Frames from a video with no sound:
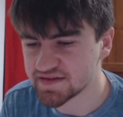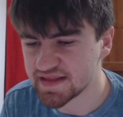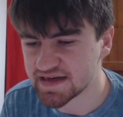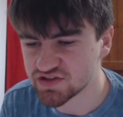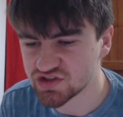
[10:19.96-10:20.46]

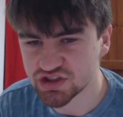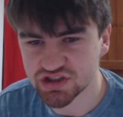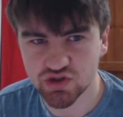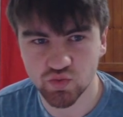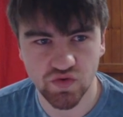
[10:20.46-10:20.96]
that's
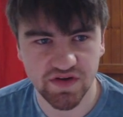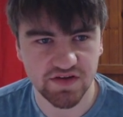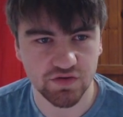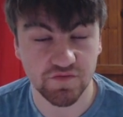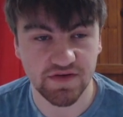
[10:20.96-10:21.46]
just really
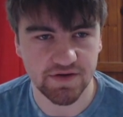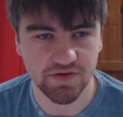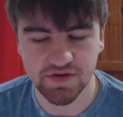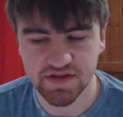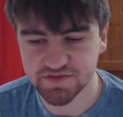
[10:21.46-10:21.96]
good
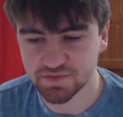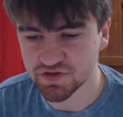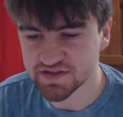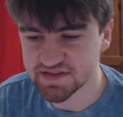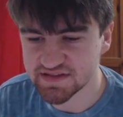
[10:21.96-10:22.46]
value at this
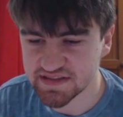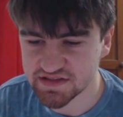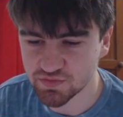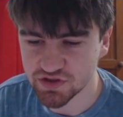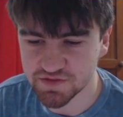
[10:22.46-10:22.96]
point in the
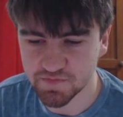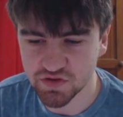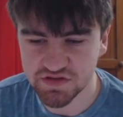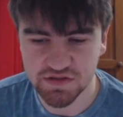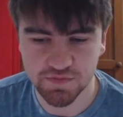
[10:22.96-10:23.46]
season, whereas
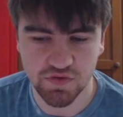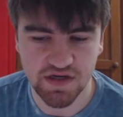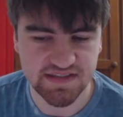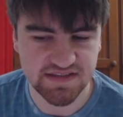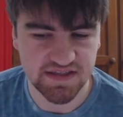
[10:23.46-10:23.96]
Bont is
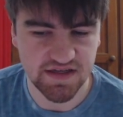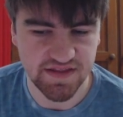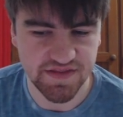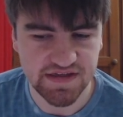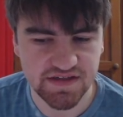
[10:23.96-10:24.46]
priced at, I
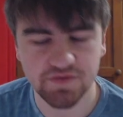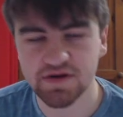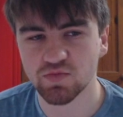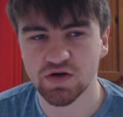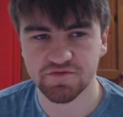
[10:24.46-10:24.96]
think,
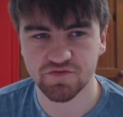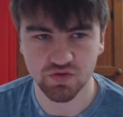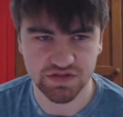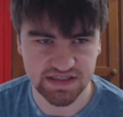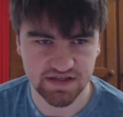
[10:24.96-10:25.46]
around
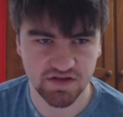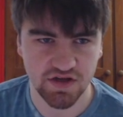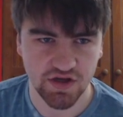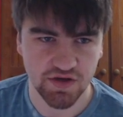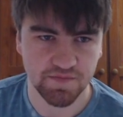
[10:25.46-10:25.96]
114,
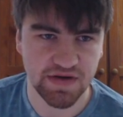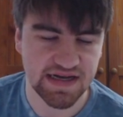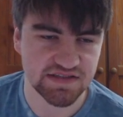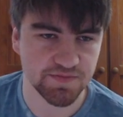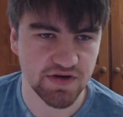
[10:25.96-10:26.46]
but
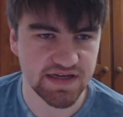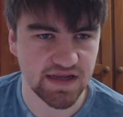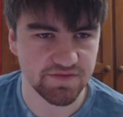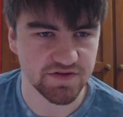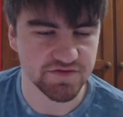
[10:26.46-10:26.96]
has a break
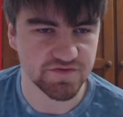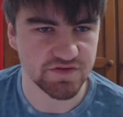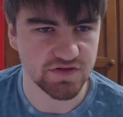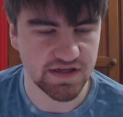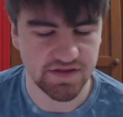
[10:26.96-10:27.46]
even of,
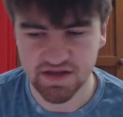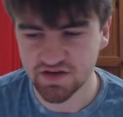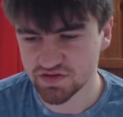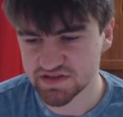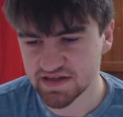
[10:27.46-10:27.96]
I think
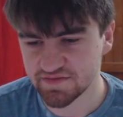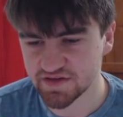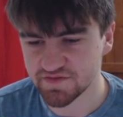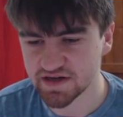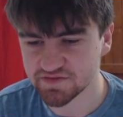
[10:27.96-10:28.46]
it was
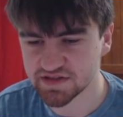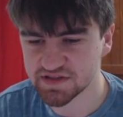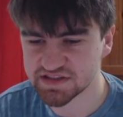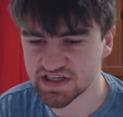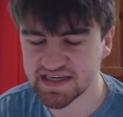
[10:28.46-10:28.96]
75 or
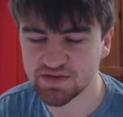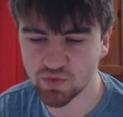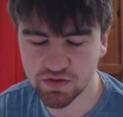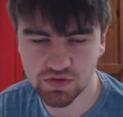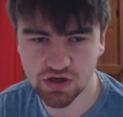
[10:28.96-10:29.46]
something, so he
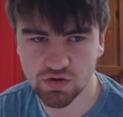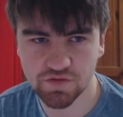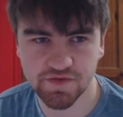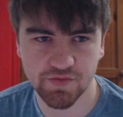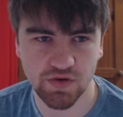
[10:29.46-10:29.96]
will go
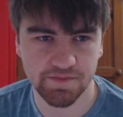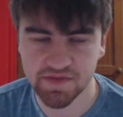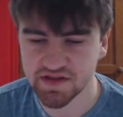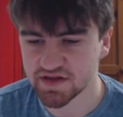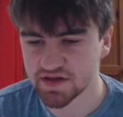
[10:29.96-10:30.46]
over the 1
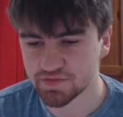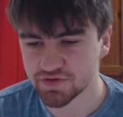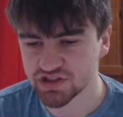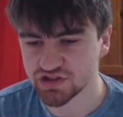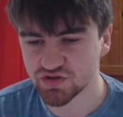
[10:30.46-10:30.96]
million, I'm
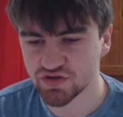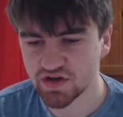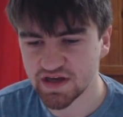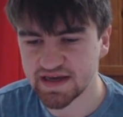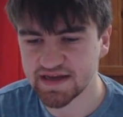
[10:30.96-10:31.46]
pretty sure,
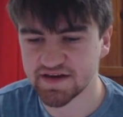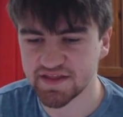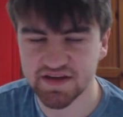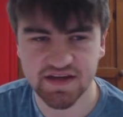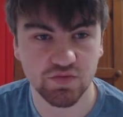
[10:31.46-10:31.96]
and I
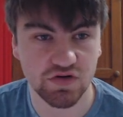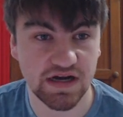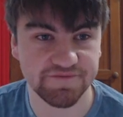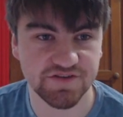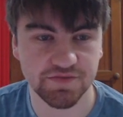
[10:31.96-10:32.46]
think he will
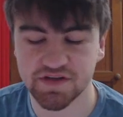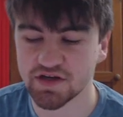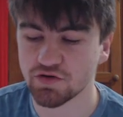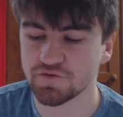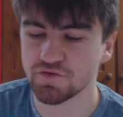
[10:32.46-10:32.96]
comfortably
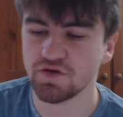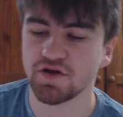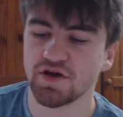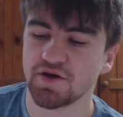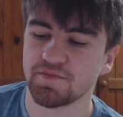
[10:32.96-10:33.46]
go over it.
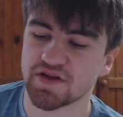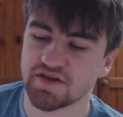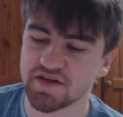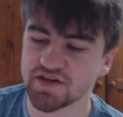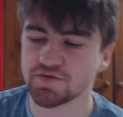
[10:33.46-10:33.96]
But I
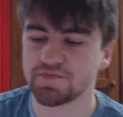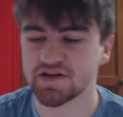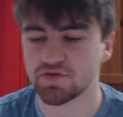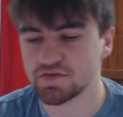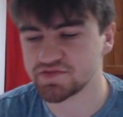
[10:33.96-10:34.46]
think your
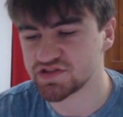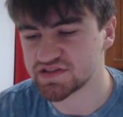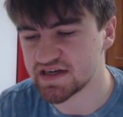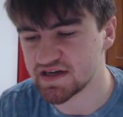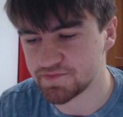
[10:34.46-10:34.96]
better options
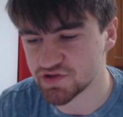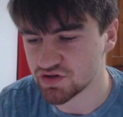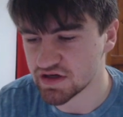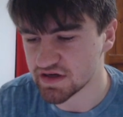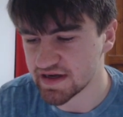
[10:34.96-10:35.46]
are
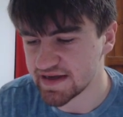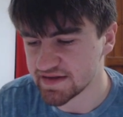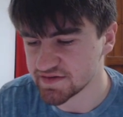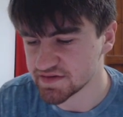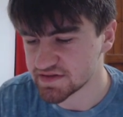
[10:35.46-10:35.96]
Petrarca
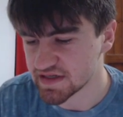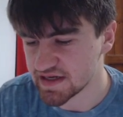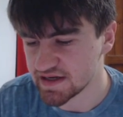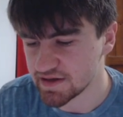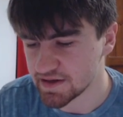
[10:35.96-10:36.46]
and
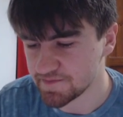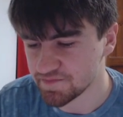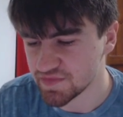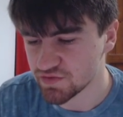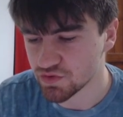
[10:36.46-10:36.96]

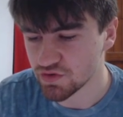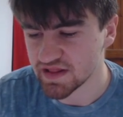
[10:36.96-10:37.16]
Rory